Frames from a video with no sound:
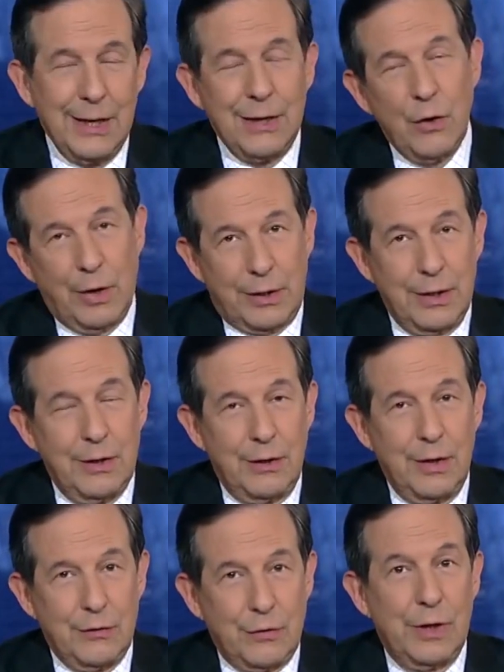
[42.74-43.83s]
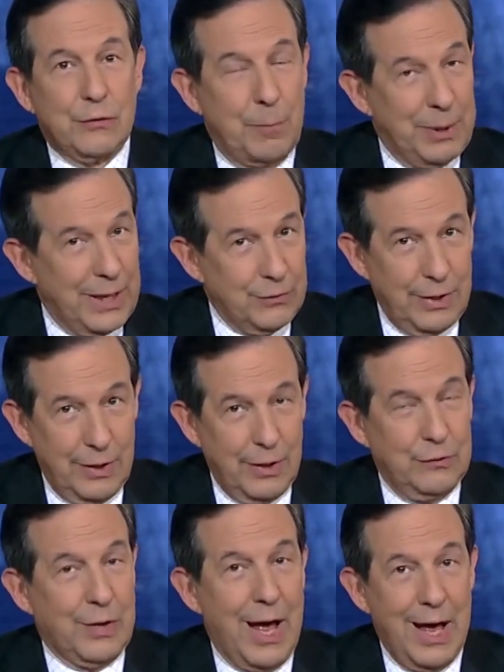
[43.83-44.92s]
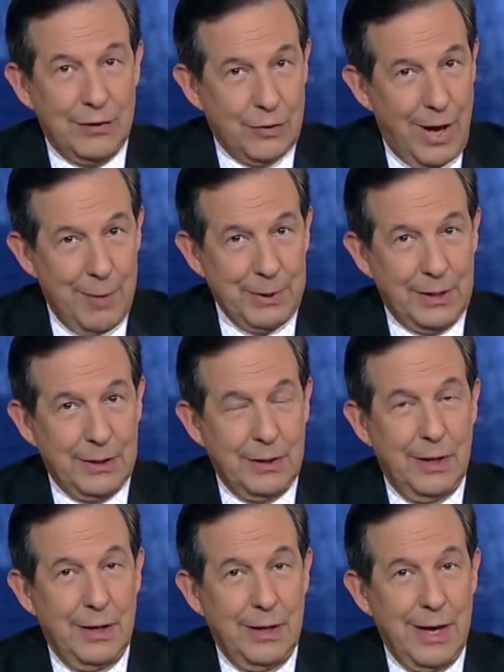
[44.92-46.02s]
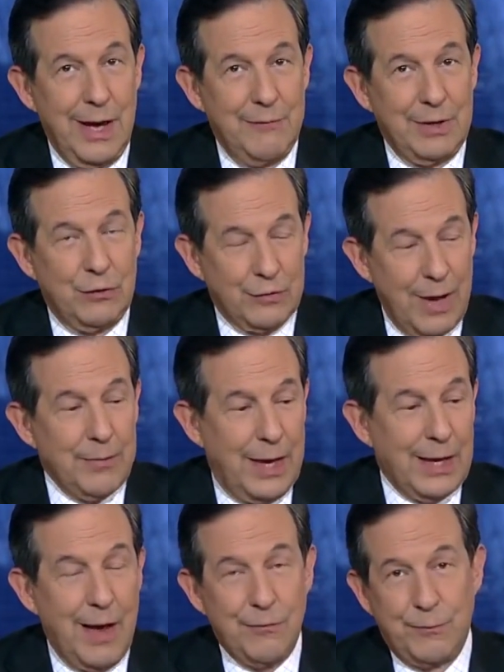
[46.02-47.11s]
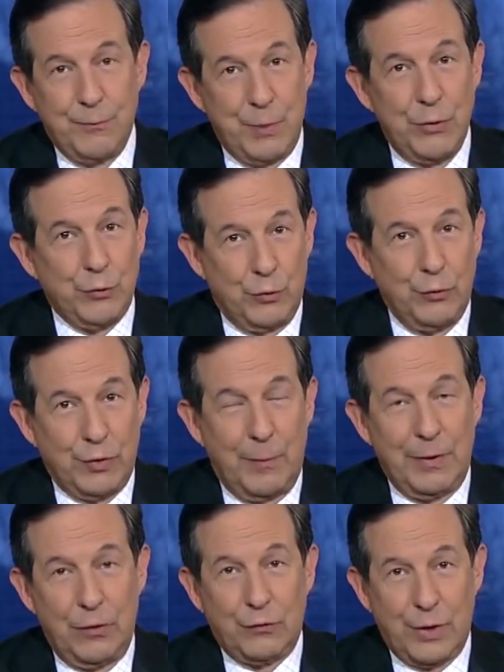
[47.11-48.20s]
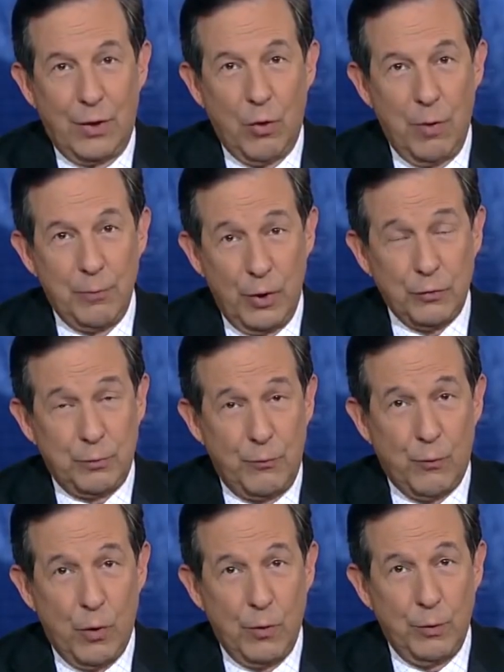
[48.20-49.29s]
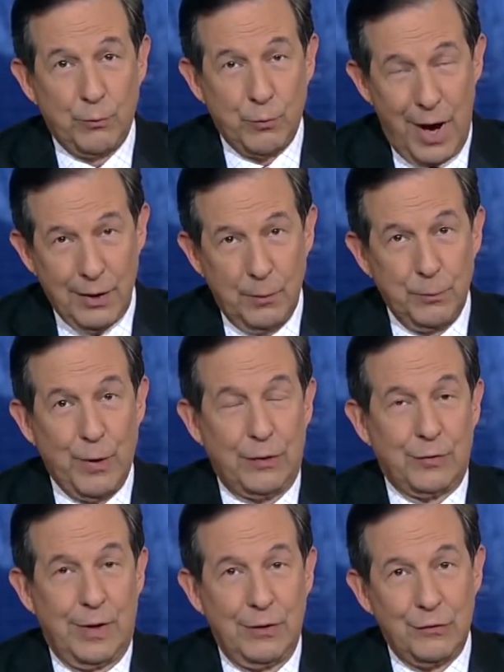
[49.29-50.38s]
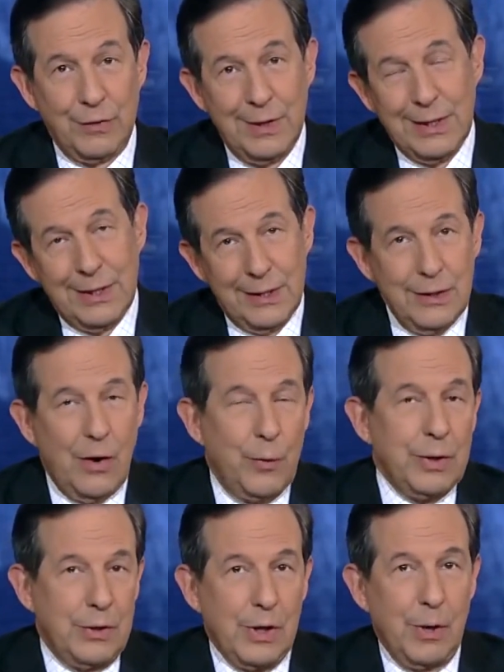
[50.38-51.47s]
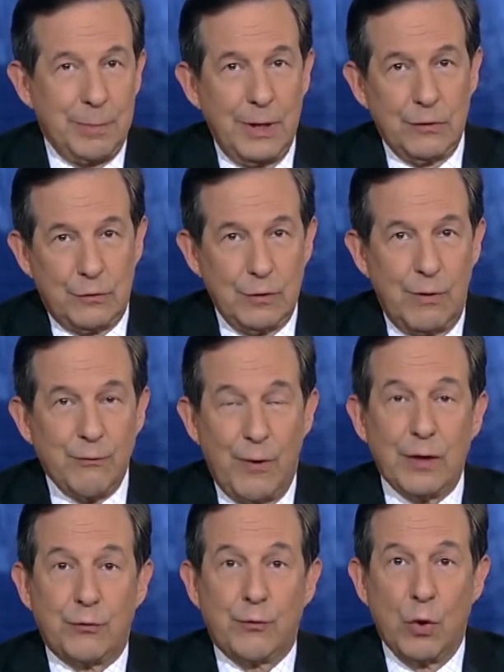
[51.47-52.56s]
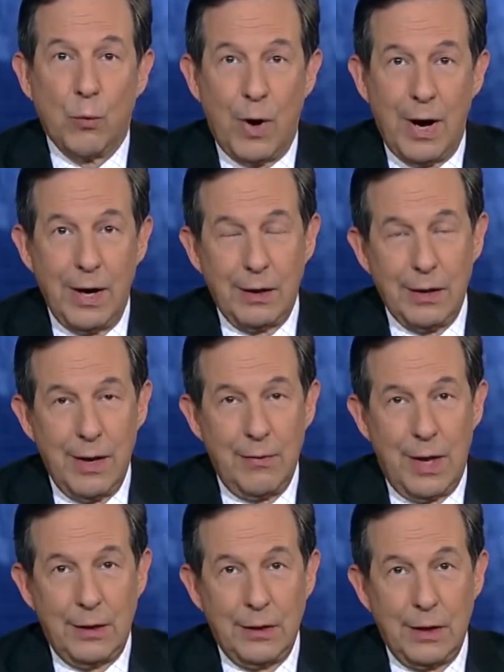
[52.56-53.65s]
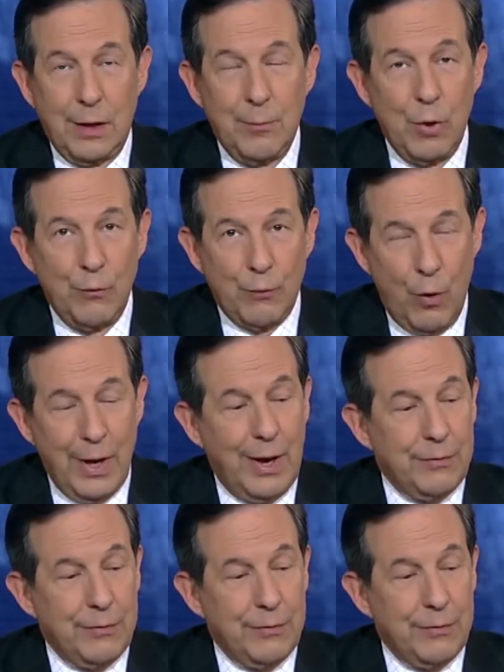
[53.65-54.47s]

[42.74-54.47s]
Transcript: Look, it's a big deal. It's a hot topic. Having said that, I've been through some of these tell-all books before with prior presidents. You know, it'll be a fuss for a while, and then it'll move on.